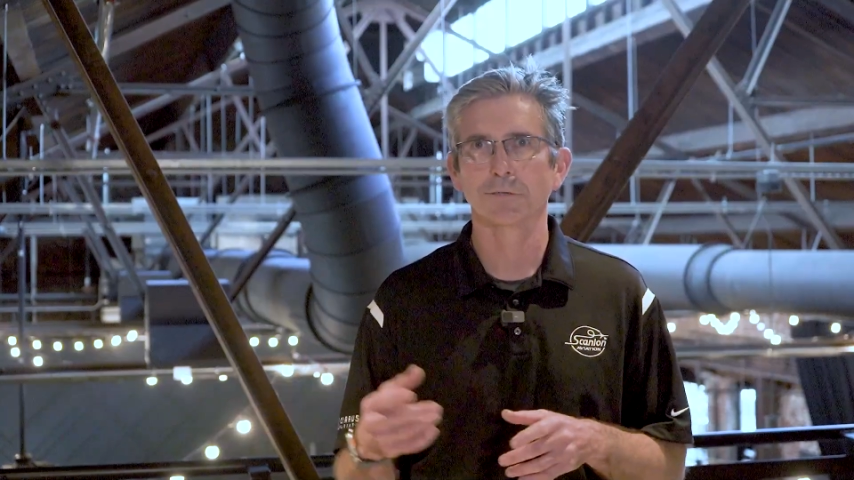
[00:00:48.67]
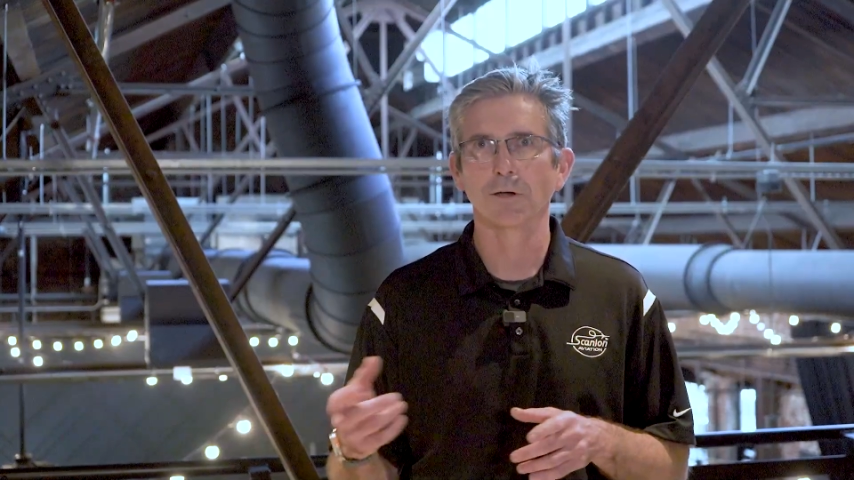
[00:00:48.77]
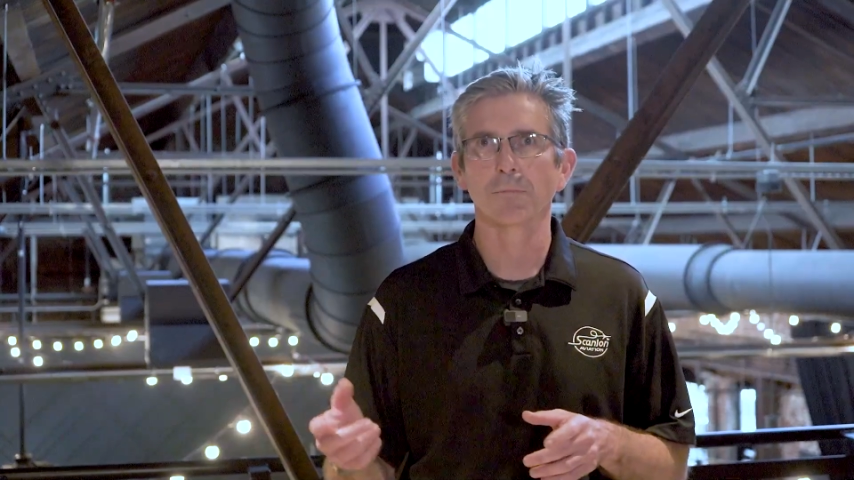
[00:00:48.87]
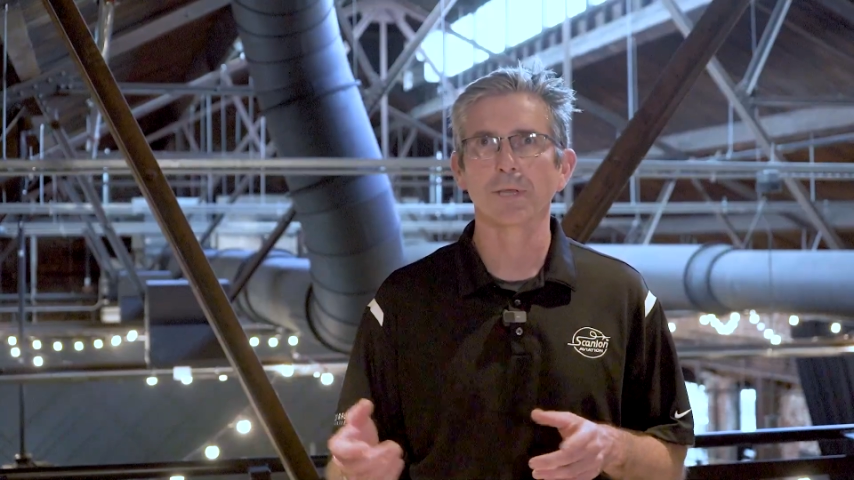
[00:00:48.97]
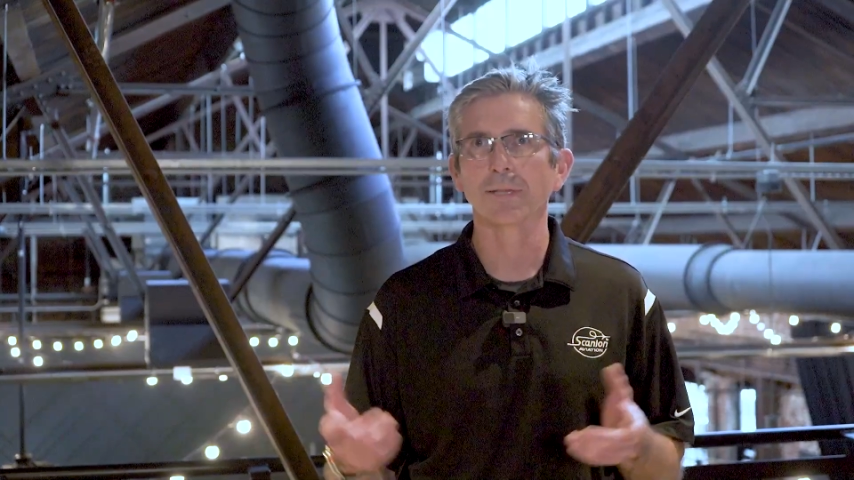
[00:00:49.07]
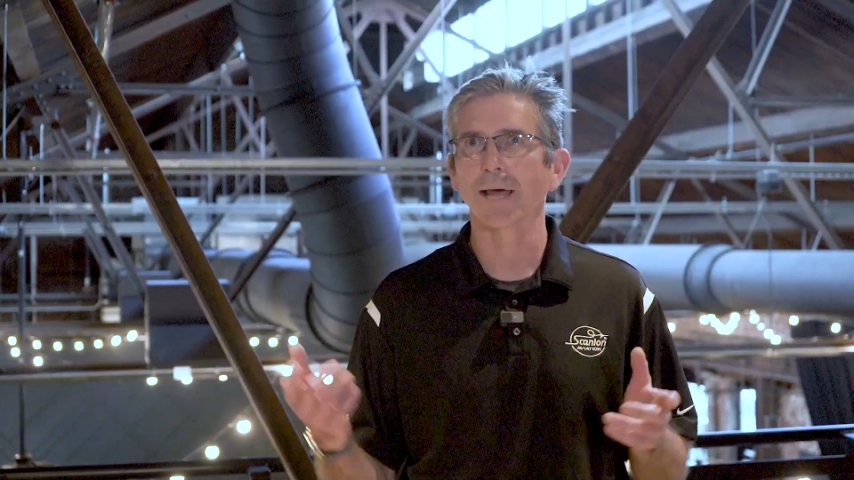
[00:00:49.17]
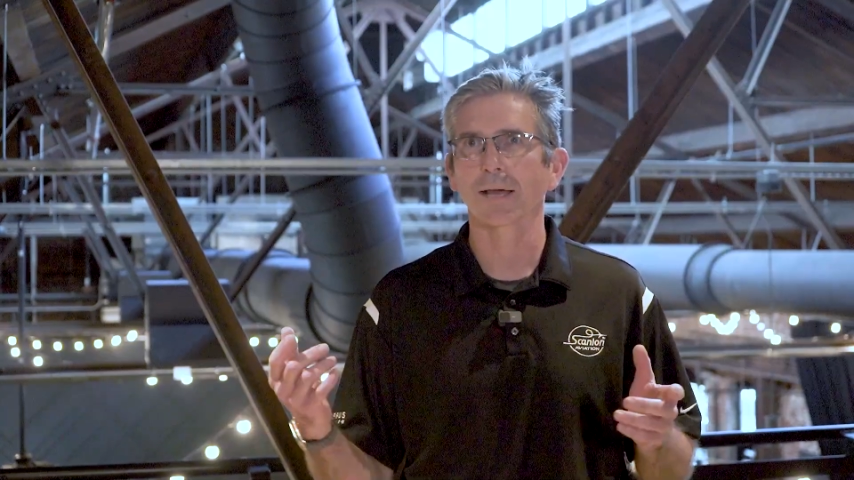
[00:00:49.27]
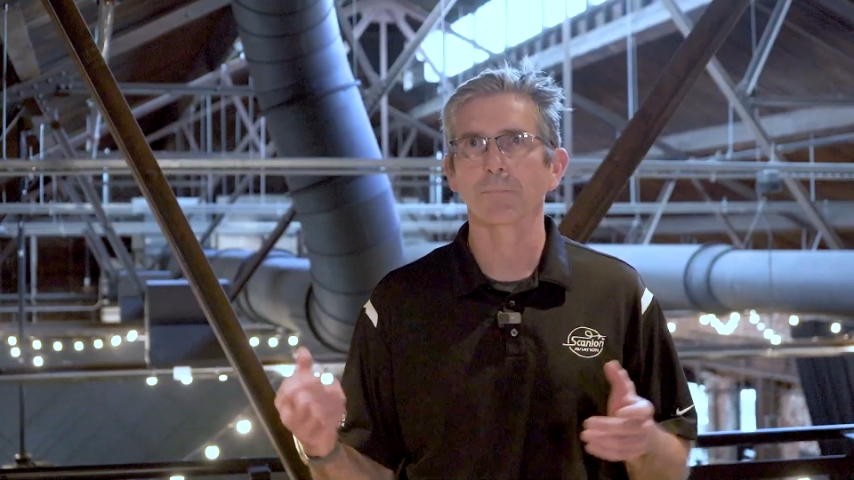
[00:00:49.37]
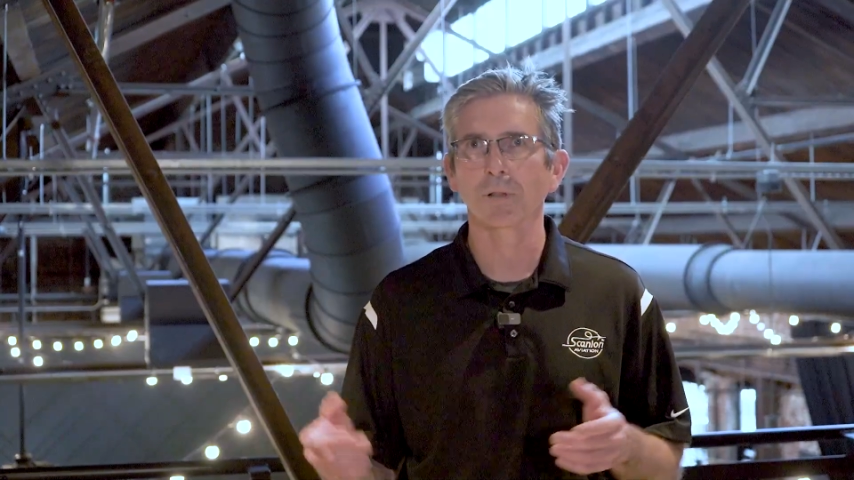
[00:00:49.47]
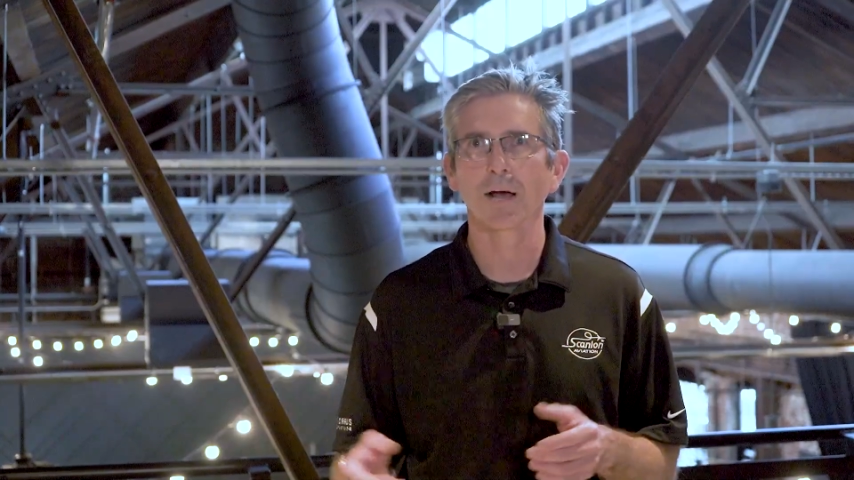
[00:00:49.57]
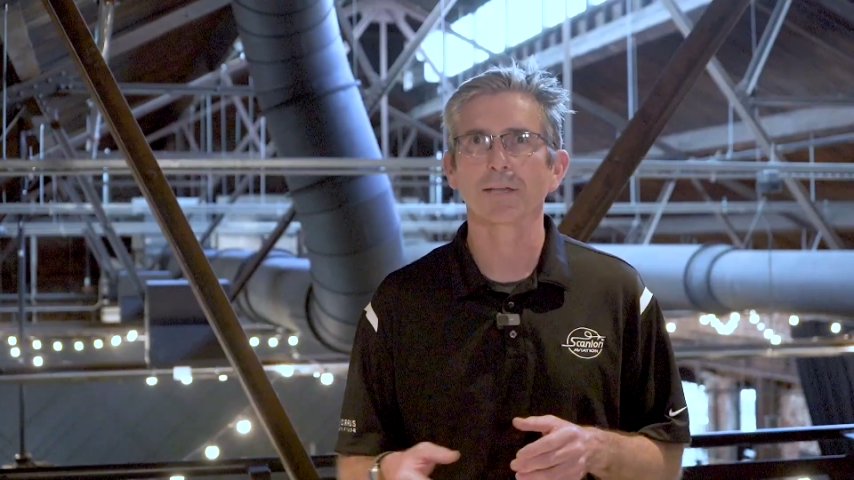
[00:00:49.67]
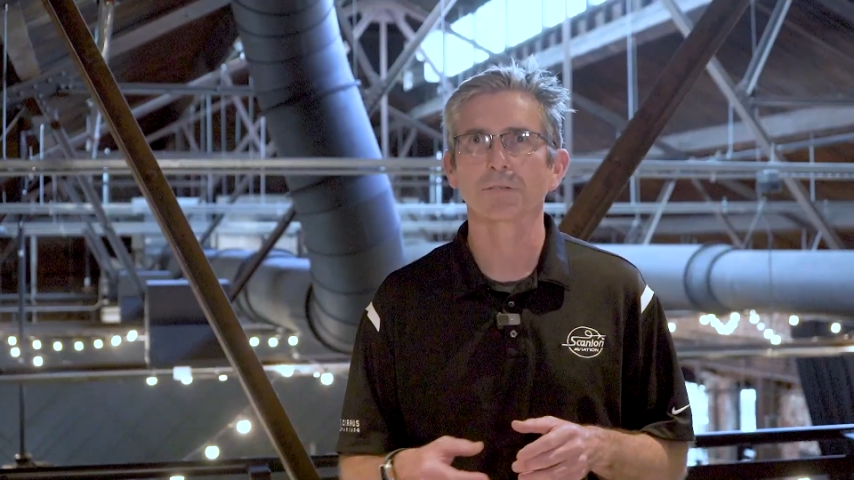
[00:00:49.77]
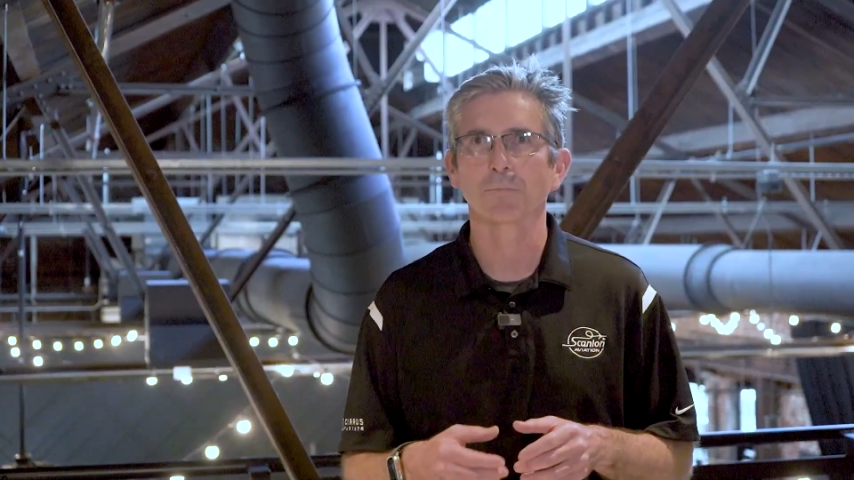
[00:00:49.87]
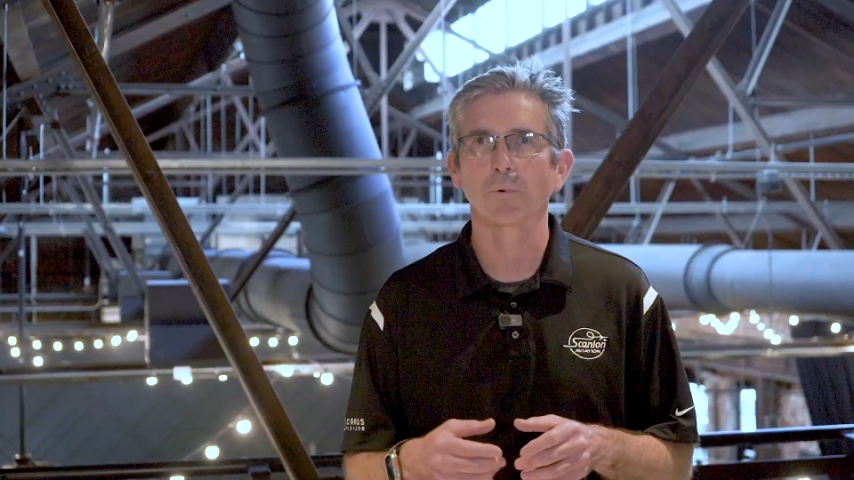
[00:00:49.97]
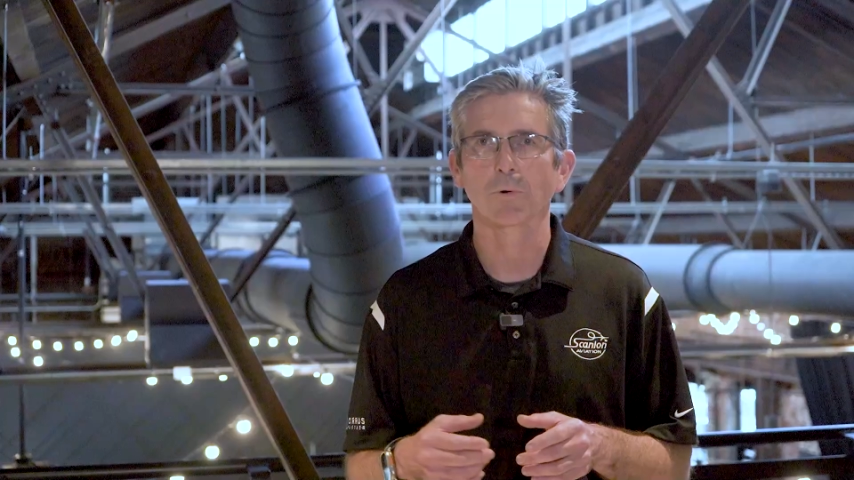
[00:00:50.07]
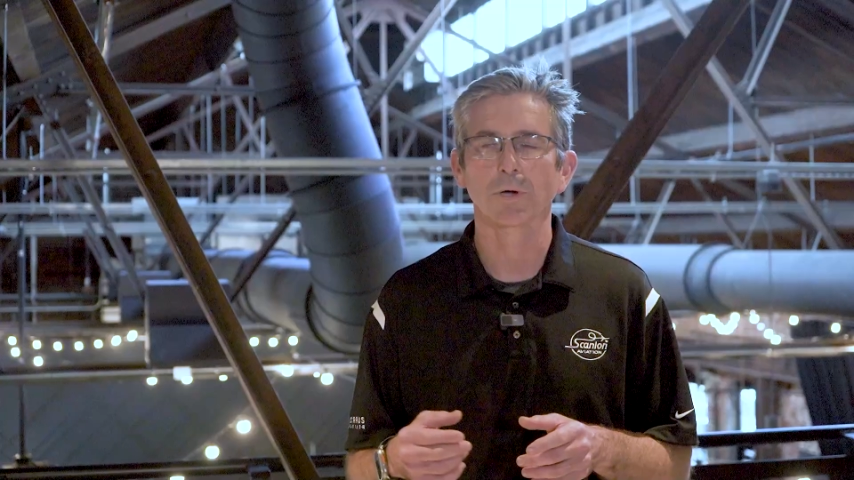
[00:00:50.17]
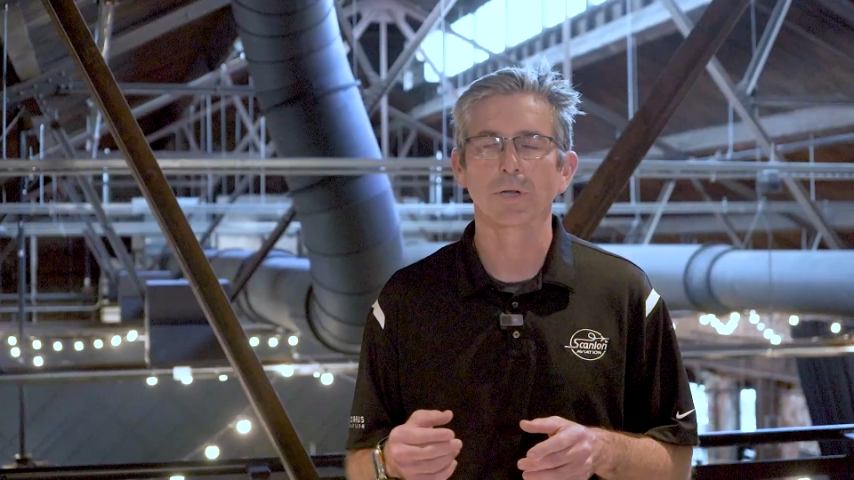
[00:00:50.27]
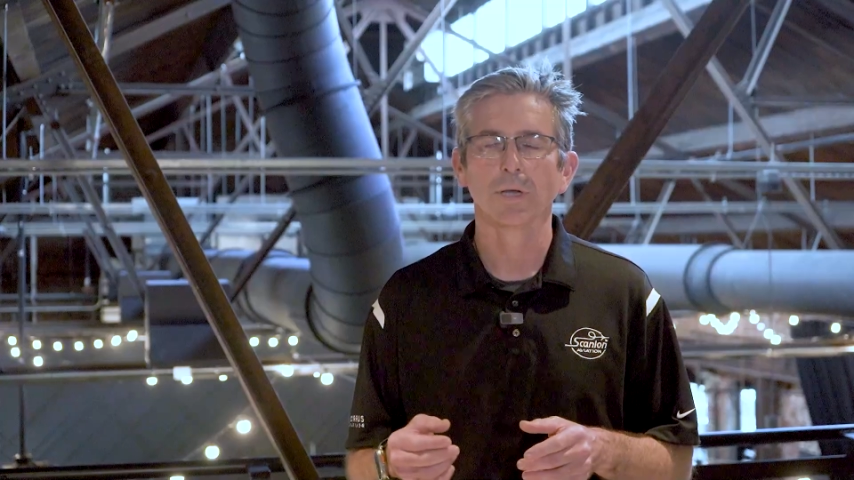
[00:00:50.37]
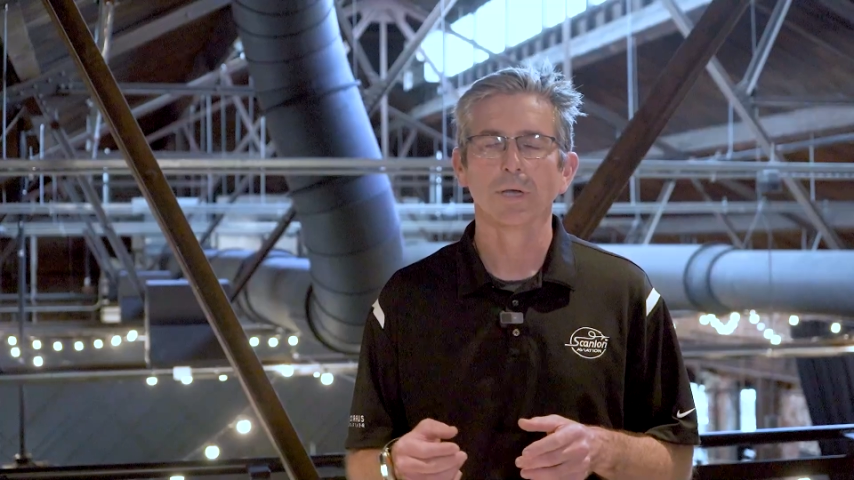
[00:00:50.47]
you know, me in that compliance report.